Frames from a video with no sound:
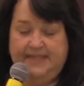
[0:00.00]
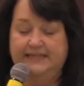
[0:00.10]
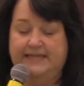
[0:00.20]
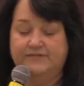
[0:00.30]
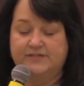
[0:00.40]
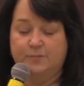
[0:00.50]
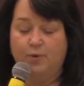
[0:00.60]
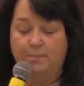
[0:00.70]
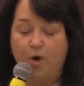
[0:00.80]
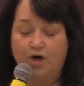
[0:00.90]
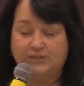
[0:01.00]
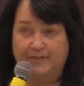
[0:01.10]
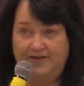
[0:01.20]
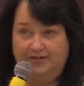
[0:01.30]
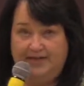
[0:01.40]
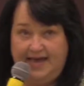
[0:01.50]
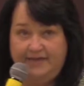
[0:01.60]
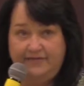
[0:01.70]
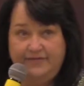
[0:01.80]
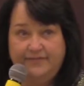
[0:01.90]
Leave someone marked by your
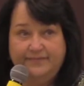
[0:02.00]
life.